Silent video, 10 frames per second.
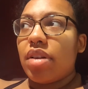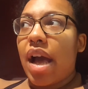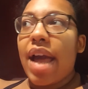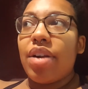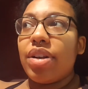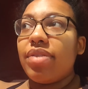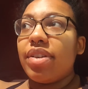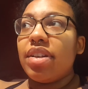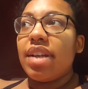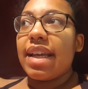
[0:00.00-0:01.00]
I don't
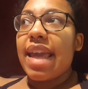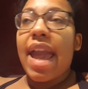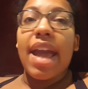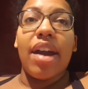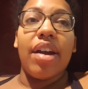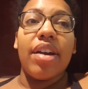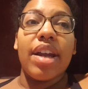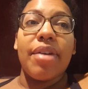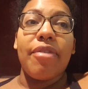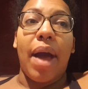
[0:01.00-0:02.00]
even care
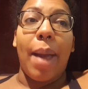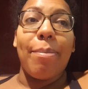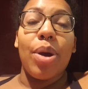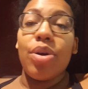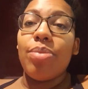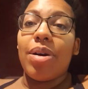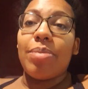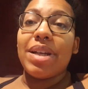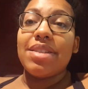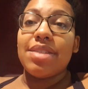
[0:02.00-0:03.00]
if I poop
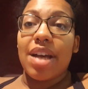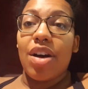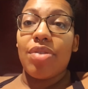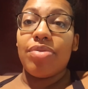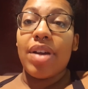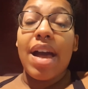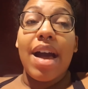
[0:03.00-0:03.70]
on myself.